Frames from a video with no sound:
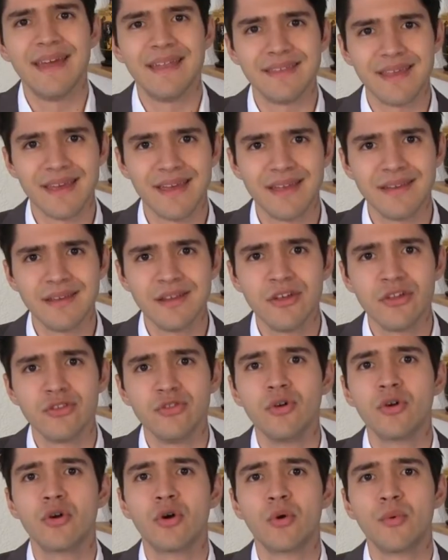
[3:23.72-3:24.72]
And then
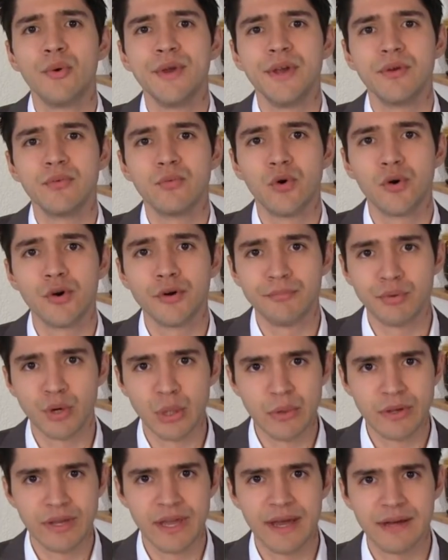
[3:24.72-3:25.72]
the Korean War
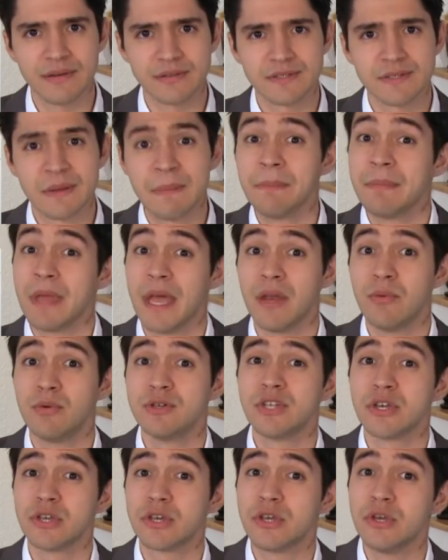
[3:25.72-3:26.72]
broke out. And it
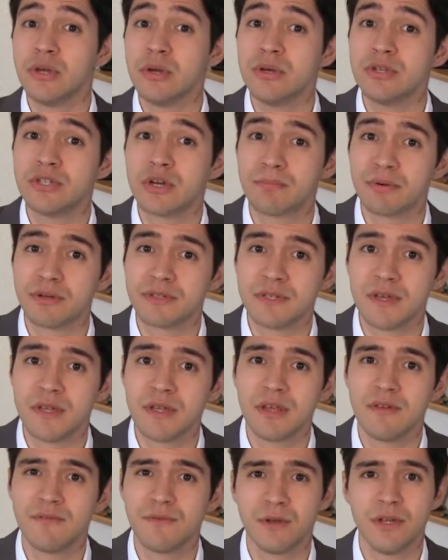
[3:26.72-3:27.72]
was a huge
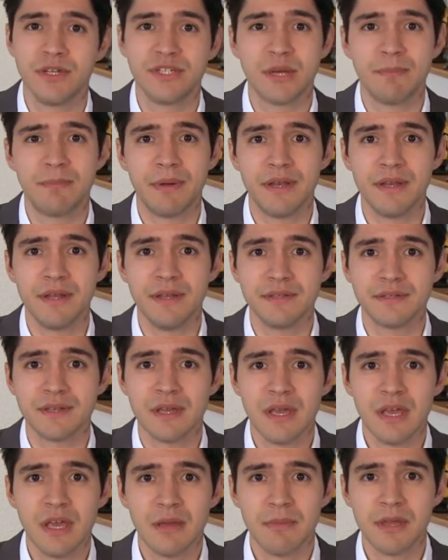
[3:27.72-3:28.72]
opportunity for the
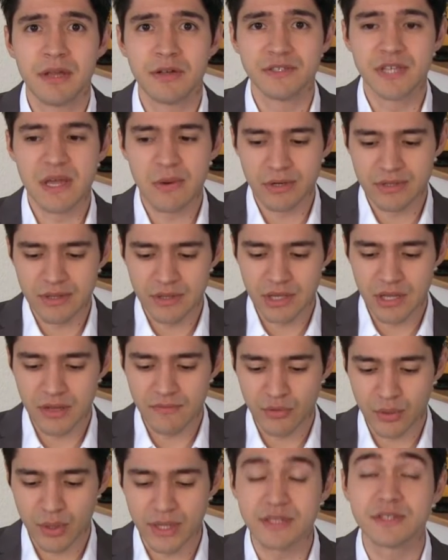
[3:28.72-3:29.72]
Japanese because they were
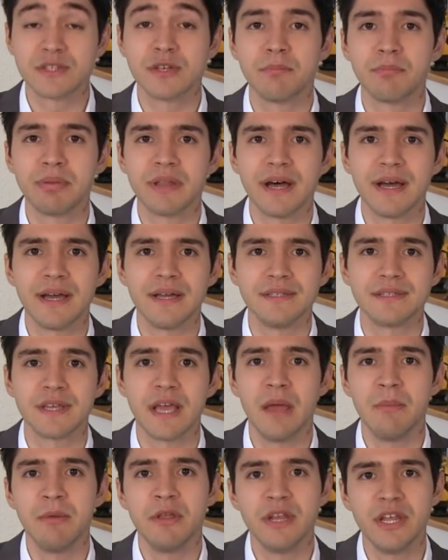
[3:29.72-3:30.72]
delivering supplies,
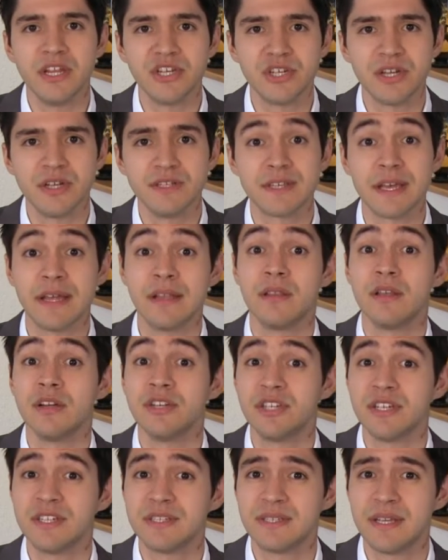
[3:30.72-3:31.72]
ammunition and
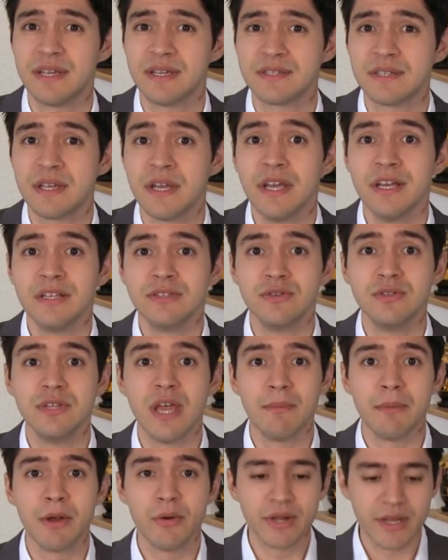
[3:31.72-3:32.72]
logistics to
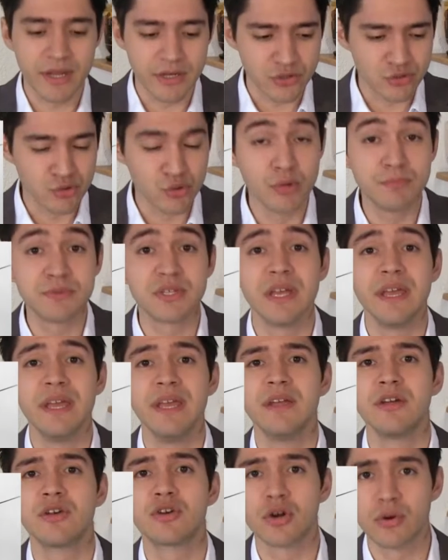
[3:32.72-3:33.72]
the American troops
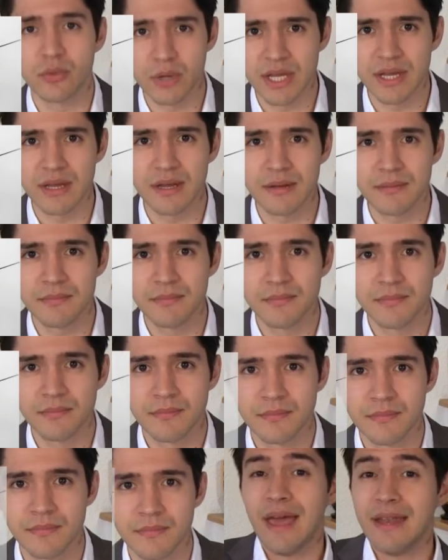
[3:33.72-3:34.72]
in Korea.
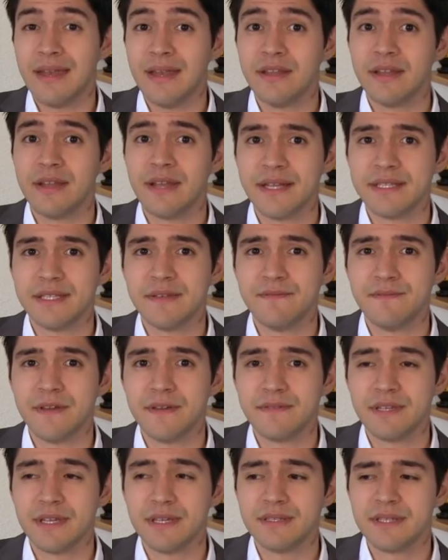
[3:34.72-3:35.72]
And in the
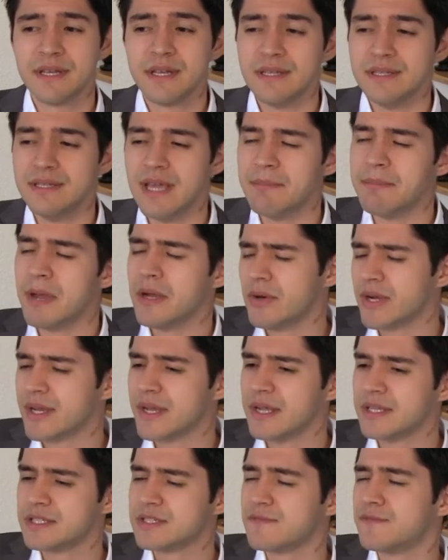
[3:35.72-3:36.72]
1950s, the
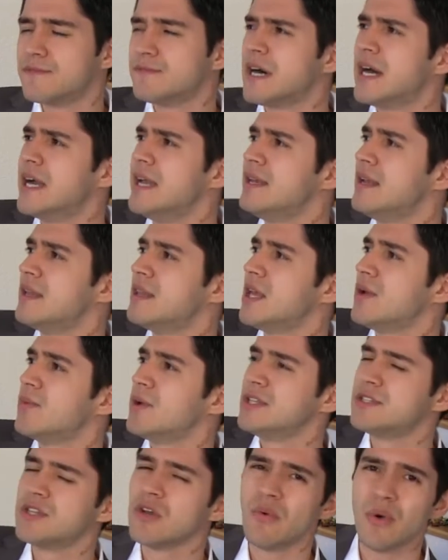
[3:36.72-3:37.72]
Americans finally
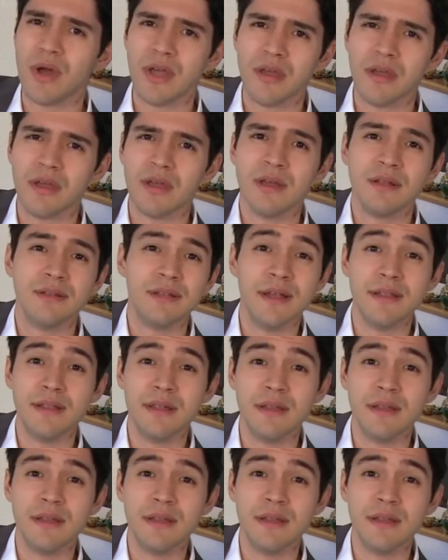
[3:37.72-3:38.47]
went away. They